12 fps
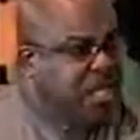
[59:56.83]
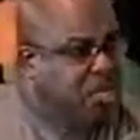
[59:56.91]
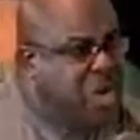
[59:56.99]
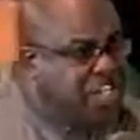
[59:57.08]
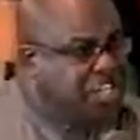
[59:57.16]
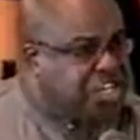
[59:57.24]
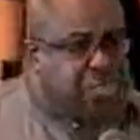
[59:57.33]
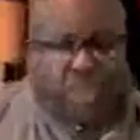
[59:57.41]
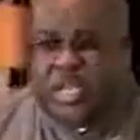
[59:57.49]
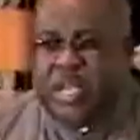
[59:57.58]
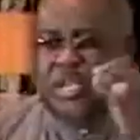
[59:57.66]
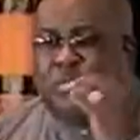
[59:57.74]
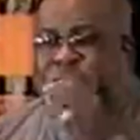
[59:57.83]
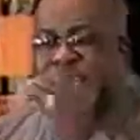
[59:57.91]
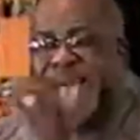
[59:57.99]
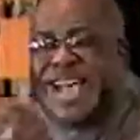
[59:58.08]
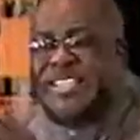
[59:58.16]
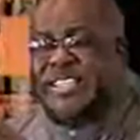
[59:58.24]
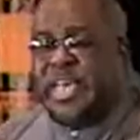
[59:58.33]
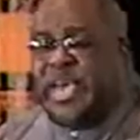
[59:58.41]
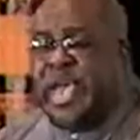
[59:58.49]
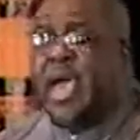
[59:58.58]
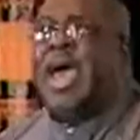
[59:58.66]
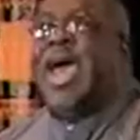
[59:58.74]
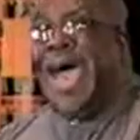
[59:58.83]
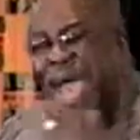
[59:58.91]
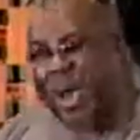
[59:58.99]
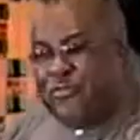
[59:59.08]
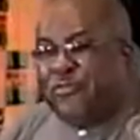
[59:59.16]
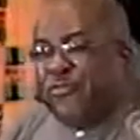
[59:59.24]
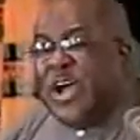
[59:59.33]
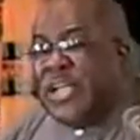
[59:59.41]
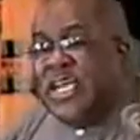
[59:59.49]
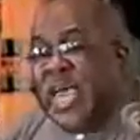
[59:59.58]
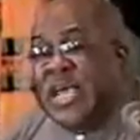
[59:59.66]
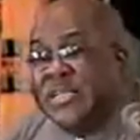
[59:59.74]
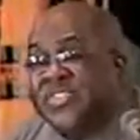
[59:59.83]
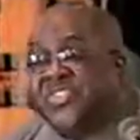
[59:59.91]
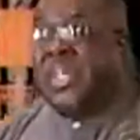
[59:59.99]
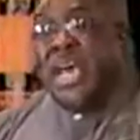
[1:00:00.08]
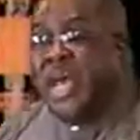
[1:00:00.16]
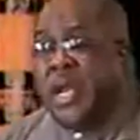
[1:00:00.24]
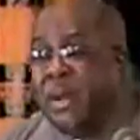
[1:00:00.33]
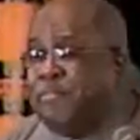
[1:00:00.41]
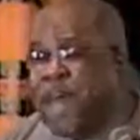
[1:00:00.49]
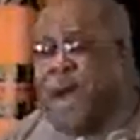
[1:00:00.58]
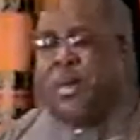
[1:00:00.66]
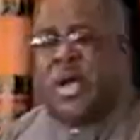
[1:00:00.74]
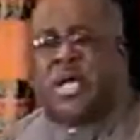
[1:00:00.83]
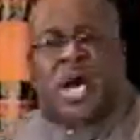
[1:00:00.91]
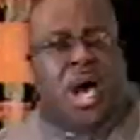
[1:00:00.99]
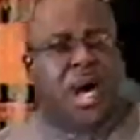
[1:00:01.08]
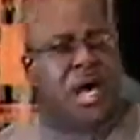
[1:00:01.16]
questions we need to be asking Africans in America.